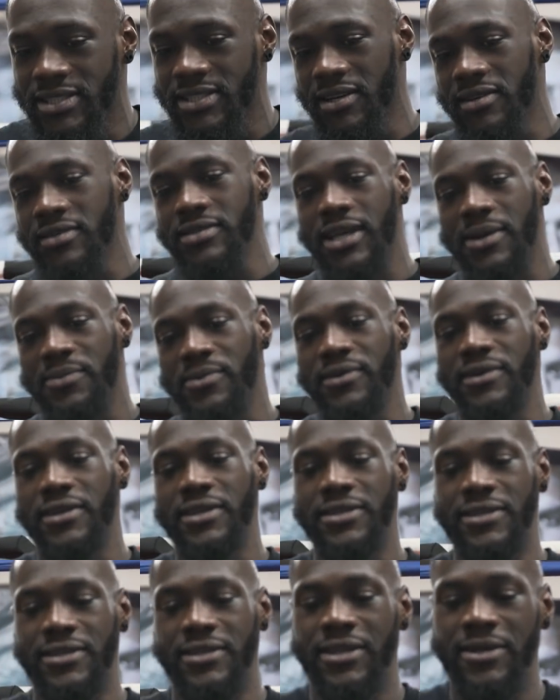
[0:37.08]
a certain type of.
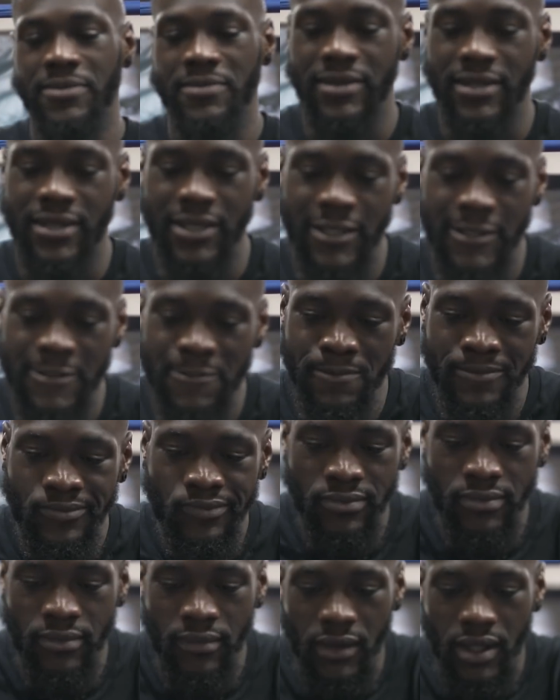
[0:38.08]
Oh you know wow. yeah.
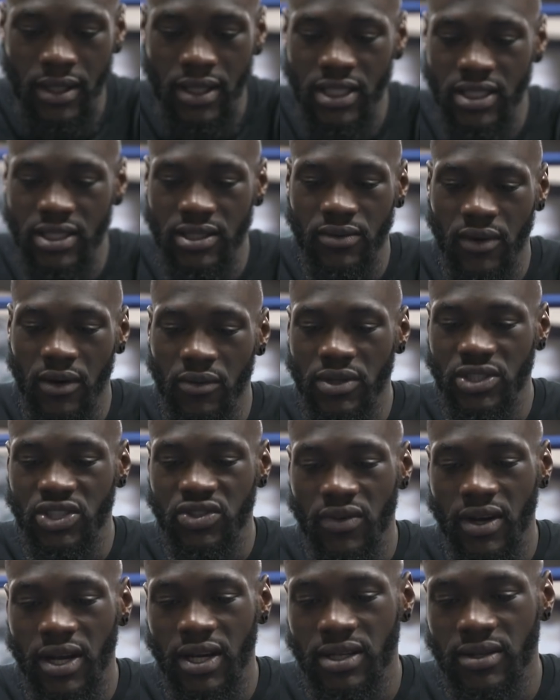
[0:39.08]
This is what we're
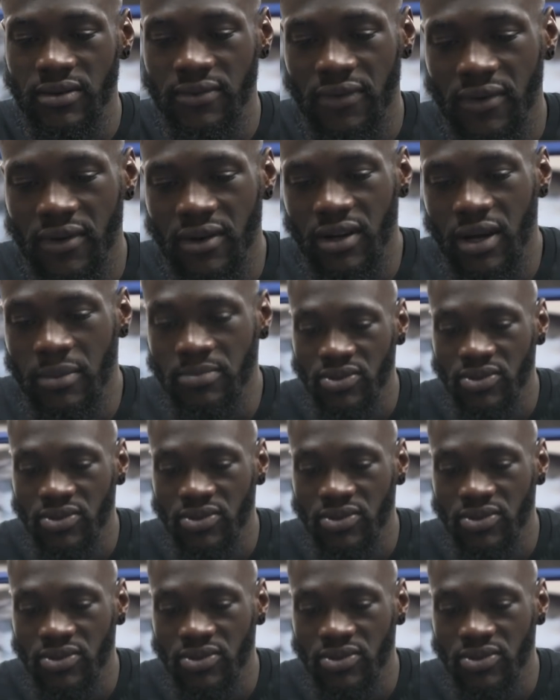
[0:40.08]
training for.